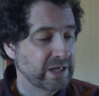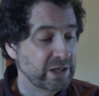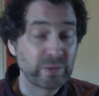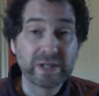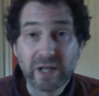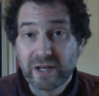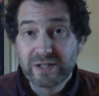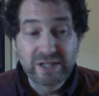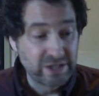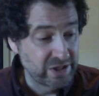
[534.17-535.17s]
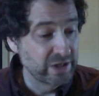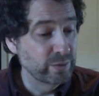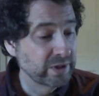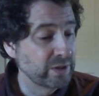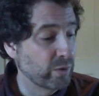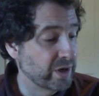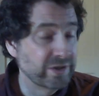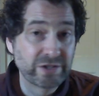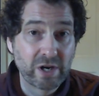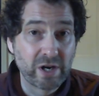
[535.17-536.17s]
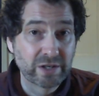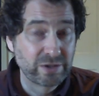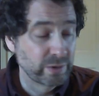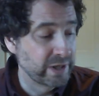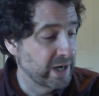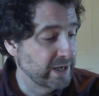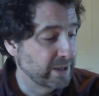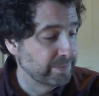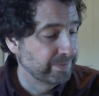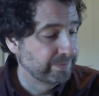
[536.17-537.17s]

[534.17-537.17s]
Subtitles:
He realized he genuinely wanted to talk to Anaya.